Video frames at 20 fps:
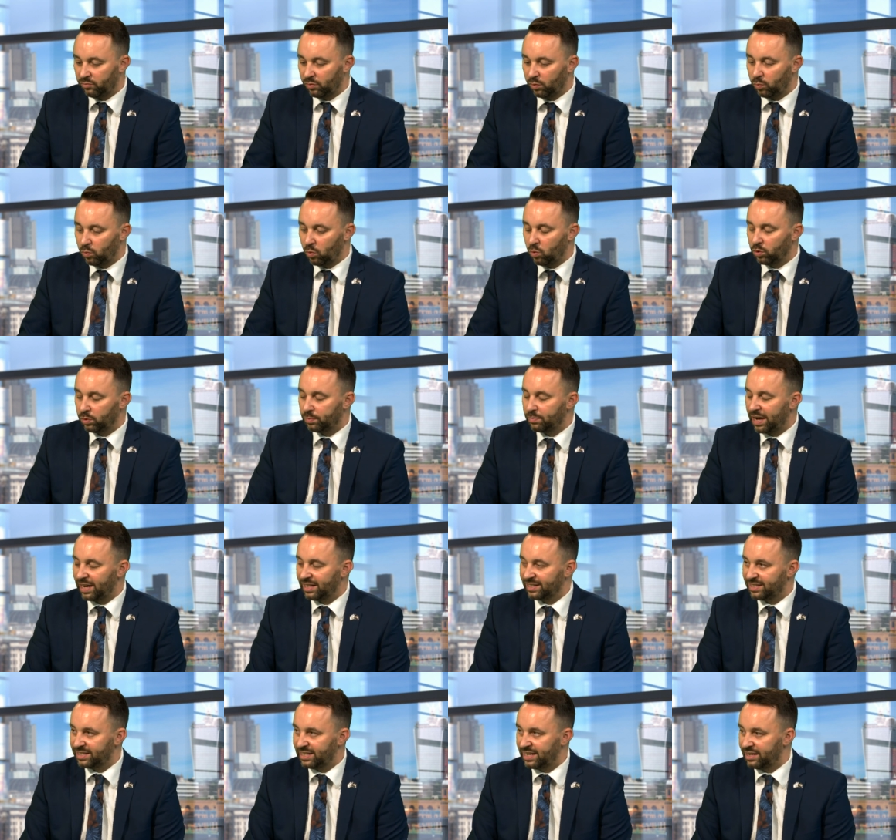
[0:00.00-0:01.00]
reward
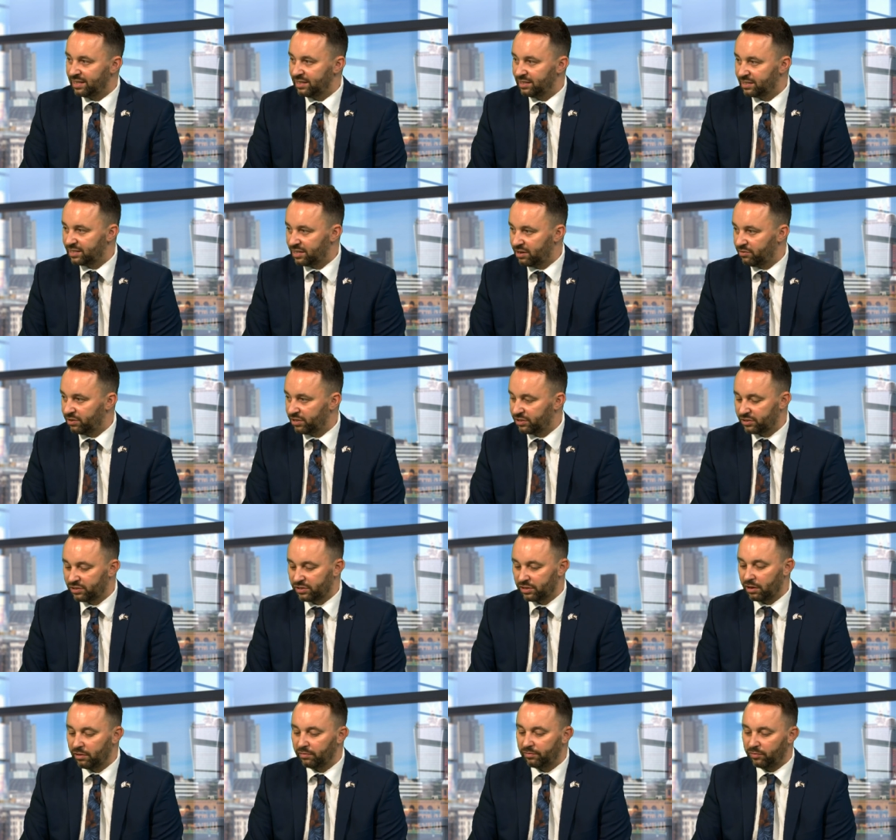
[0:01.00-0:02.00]
Palestinian
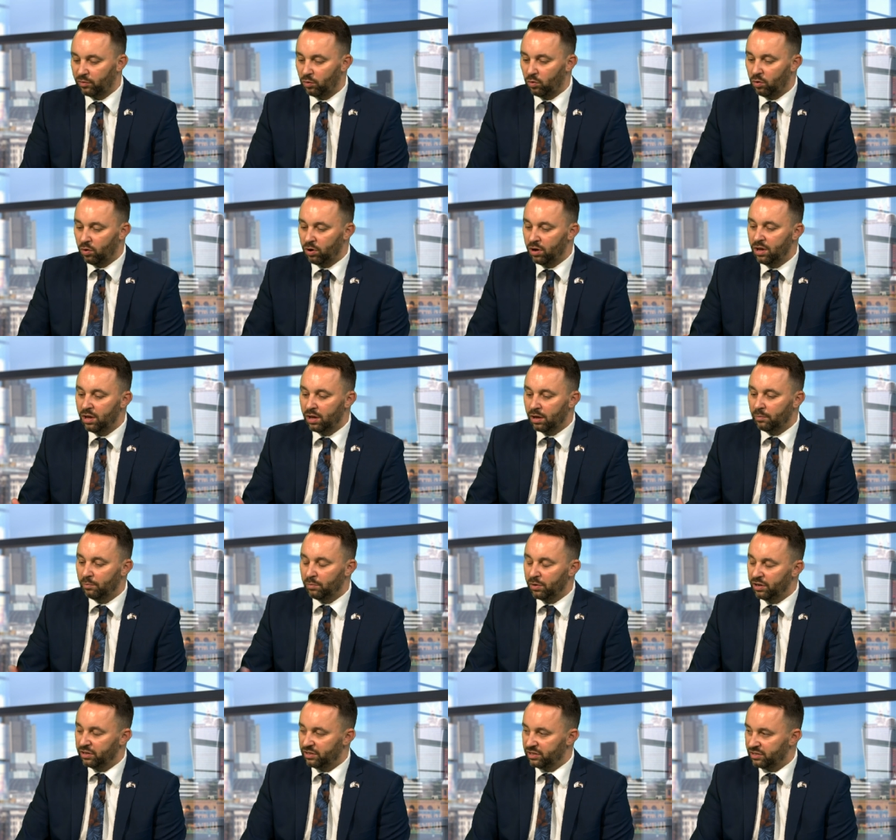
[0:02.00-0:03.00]
terrorists for
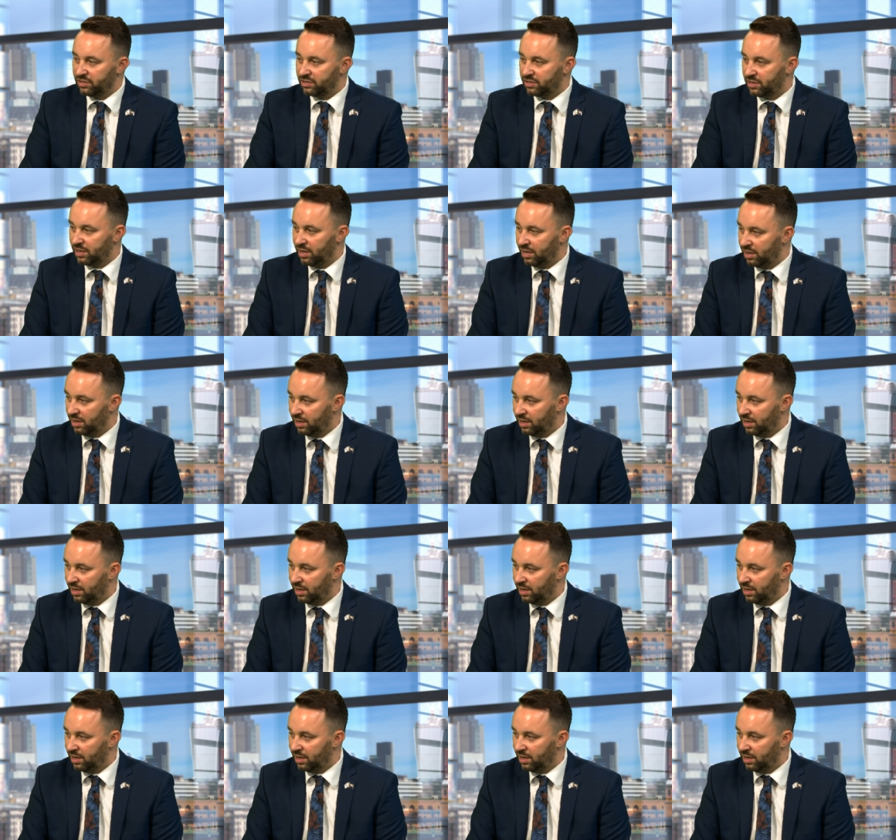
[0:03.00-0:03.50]
murders,